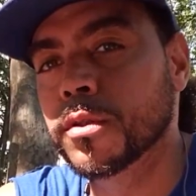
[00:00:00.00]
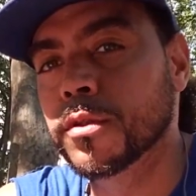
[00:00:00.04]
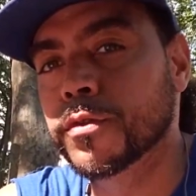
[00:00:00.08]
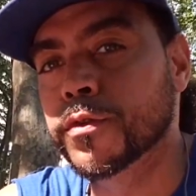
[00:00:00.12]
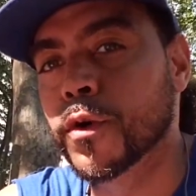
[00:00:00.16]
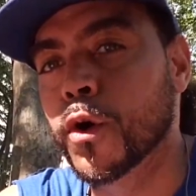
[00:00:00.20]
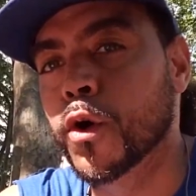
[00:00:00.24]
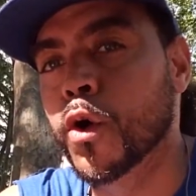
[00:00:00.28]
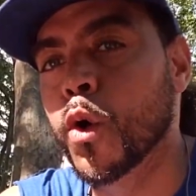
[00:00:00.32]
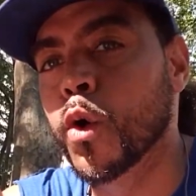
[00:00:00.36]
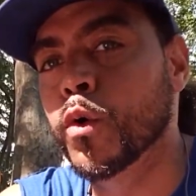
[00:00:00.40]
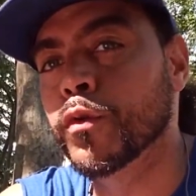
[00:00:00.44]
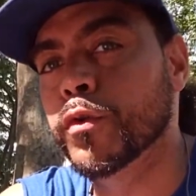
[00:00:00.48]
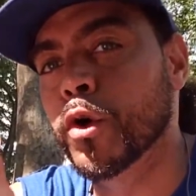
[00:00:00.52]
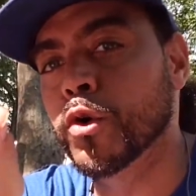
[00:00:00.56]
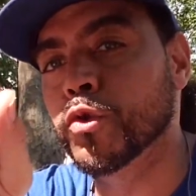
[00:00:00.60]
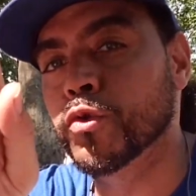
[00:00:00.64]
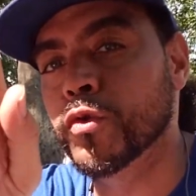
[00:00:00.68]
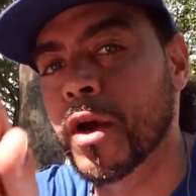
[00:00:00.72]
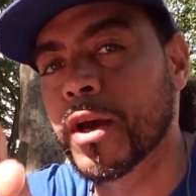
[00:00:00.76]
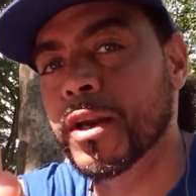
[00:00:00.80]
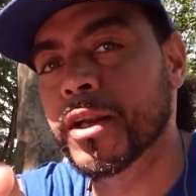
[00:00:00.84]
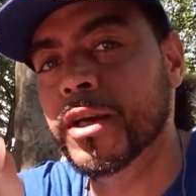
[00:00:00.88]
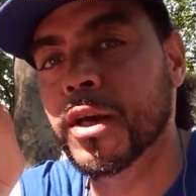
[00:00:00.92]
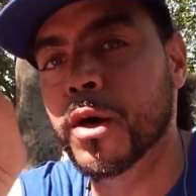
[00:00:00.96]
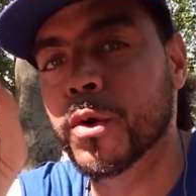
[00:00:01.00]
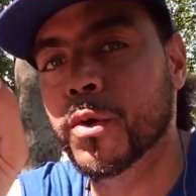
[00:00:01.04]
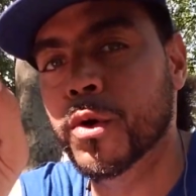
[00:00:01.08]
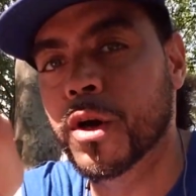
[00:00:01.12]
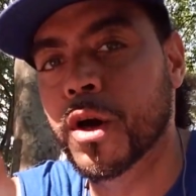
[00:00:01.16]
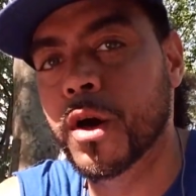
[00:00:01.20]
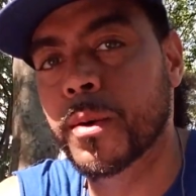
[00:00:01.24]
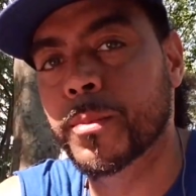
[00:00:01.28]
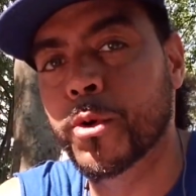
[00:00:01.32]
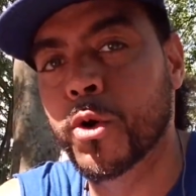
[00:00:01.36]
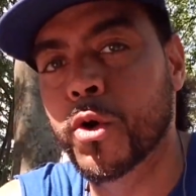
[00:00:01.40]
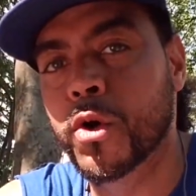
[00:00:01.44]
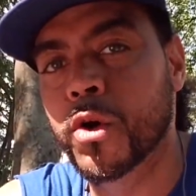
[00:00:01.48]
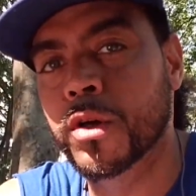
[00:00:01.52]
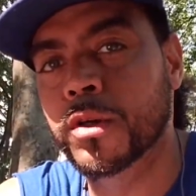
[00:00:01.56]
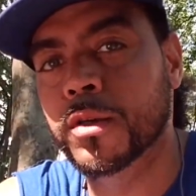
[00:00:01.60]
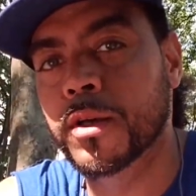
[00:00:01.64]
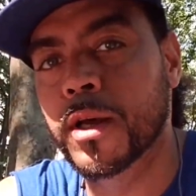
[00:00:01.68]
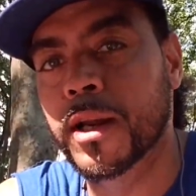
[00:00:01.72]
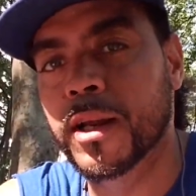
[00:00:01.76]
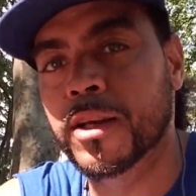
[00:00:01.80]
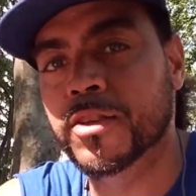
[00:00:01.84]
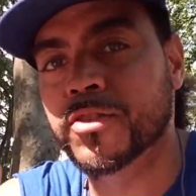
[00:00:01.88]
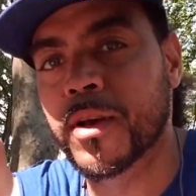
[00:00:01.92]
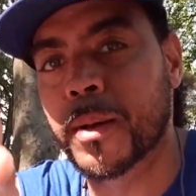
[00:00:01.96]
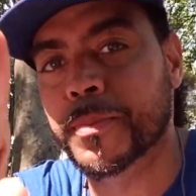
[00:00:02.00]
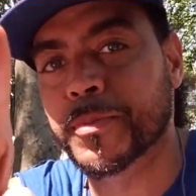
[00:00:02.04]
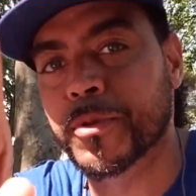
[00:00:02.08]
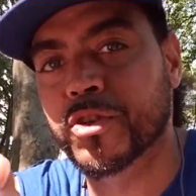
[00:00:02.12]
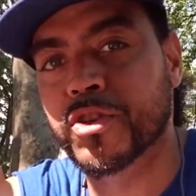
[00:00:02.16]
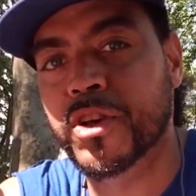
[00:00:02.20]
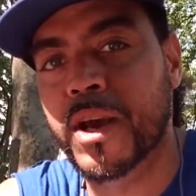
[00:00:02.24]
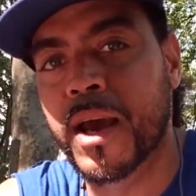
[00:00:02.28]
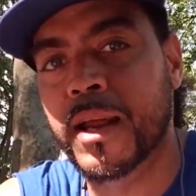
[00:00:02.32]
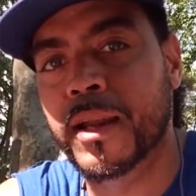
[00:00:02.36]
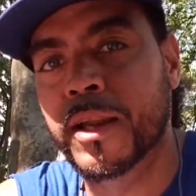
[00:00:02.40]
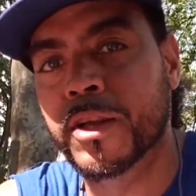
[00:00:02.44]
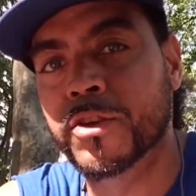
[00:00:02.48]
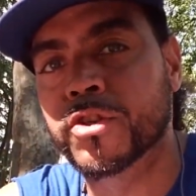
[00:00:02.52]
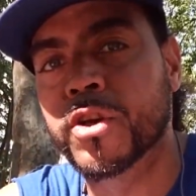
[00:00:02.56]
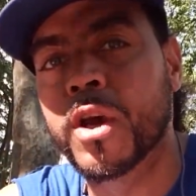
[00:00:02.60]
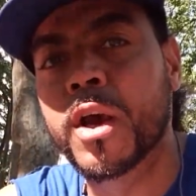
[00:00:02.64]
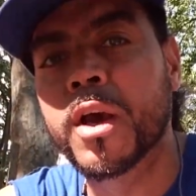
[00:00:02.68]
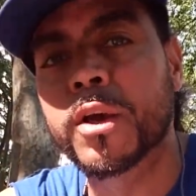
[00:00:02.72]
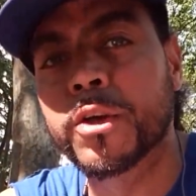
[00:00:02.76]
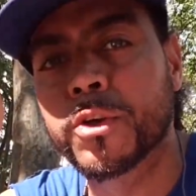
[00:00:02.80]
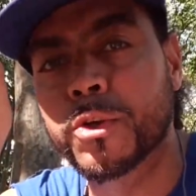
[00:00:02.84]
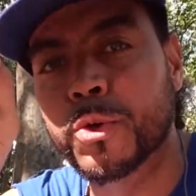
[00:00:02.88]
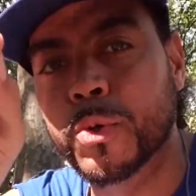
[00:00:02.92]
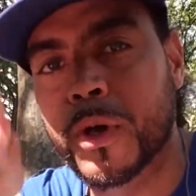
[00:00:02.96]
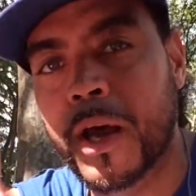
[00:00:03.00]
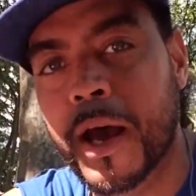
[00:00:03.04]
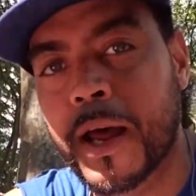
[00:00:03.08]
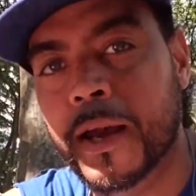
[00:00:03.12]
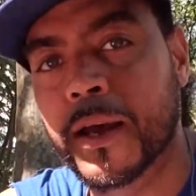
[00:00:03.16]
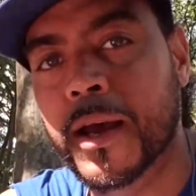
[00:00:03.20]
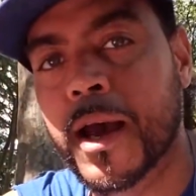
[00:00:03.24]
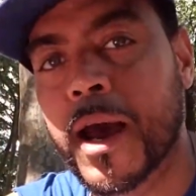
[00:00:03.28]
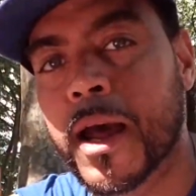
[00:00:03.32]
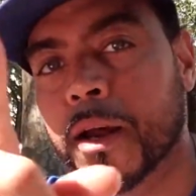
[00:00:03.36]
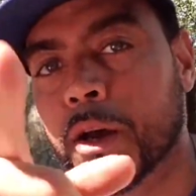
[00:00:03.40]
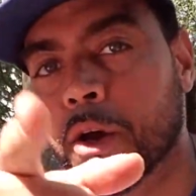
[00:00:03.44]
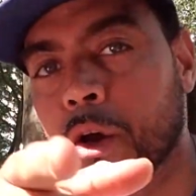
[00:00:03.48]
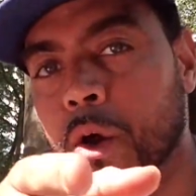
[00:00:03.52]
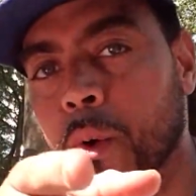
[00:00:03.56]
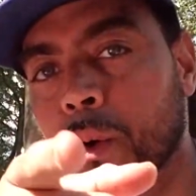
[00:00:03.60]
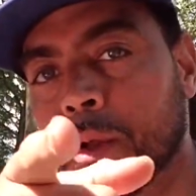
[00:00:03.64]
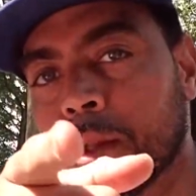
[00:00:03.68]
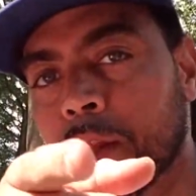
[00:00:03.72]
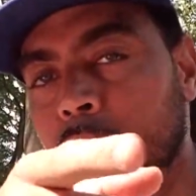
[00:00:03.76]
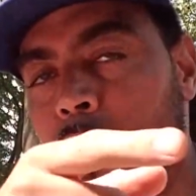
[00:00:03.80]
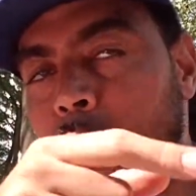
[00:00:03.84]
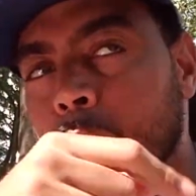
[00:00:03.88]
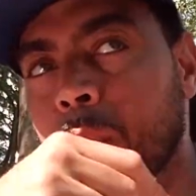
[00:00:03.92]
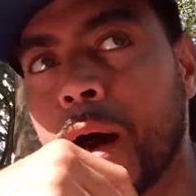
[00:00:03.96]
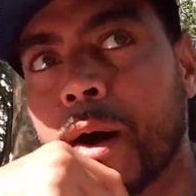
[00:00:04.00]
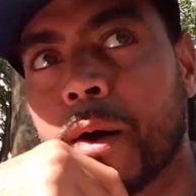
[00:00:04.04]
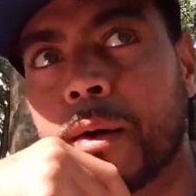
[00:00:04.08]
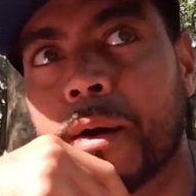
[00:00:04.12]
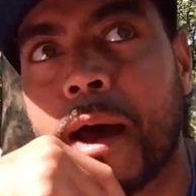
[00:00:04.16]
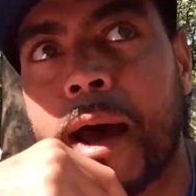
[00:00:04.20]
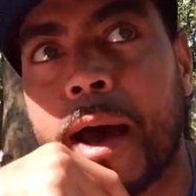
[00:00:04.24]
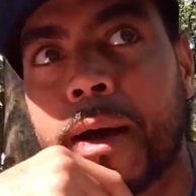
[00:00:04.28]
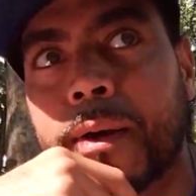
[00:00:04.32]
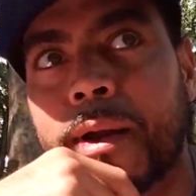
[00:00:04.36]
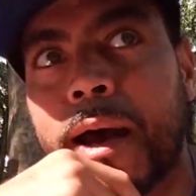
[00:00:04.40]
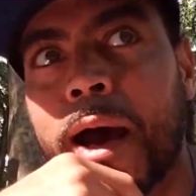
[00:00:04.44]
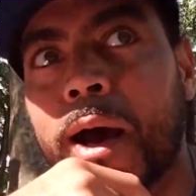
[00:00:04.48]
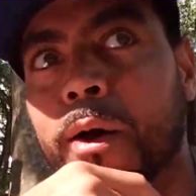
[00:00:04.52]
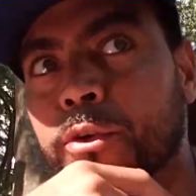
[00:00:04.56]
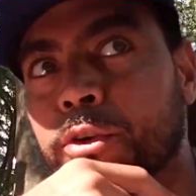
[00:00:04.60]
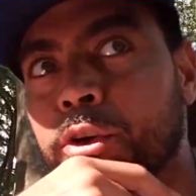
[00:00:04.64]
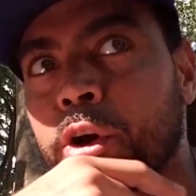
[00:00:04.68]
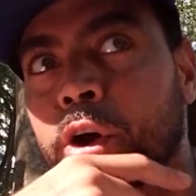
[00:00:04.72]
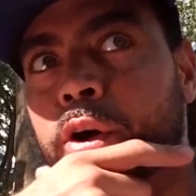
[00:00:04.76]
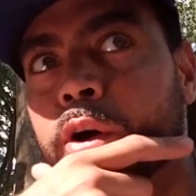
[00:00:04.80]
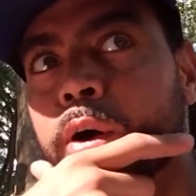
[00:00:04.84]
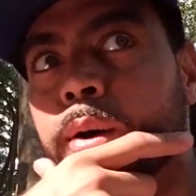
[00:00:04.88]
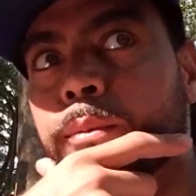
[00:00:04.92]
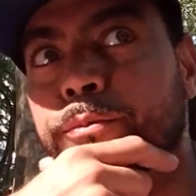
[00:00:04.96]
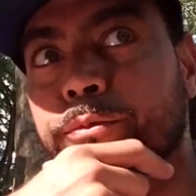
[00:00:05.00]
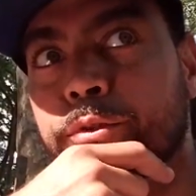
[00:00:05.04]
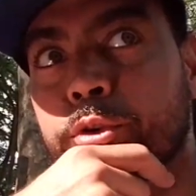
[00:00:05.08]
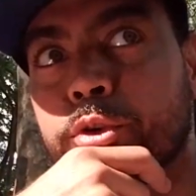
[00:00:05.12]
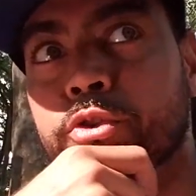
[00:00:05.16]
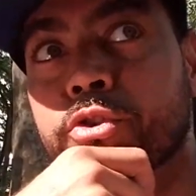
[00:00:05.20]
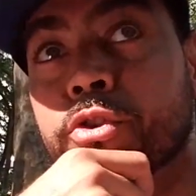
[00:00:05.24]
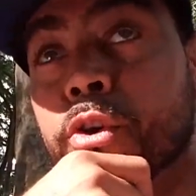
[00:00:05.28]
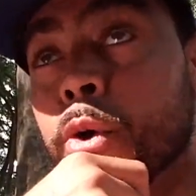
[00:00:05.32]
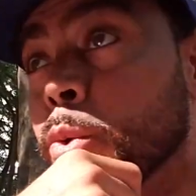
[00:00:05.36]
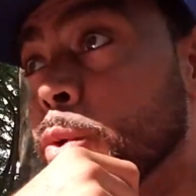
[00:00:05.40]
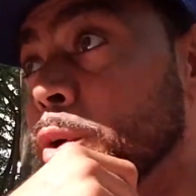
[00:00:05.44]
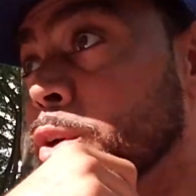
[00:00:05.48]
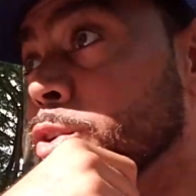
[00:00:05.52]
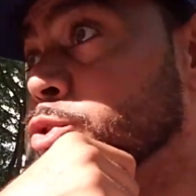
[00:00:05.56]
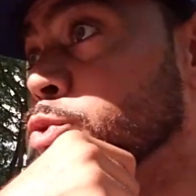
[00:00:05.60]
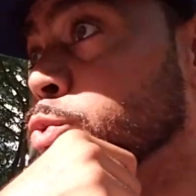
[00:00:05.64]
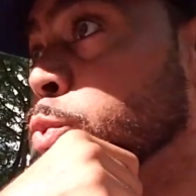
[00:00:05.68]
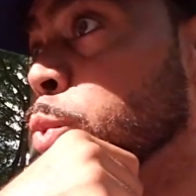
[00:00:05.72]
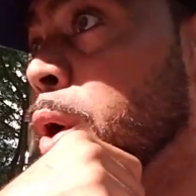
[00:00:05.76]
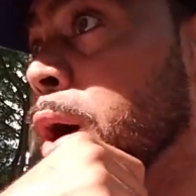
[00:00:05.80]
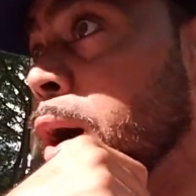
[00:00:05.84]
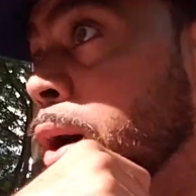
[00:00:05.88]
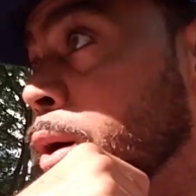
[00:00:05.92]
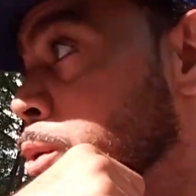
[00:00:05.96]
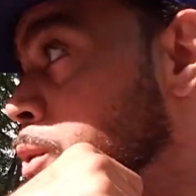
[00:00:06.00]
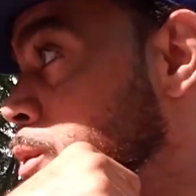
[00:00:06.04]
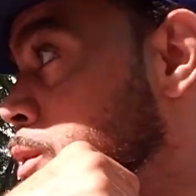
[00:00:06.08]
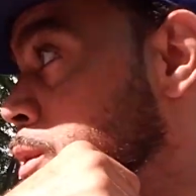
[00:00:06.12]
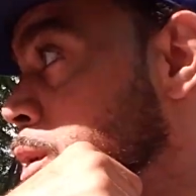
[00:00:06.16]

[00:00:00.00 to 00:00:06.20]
for Covert Radio to come on and accept the challenge, you kind of got to go a little out your comfort zone as well.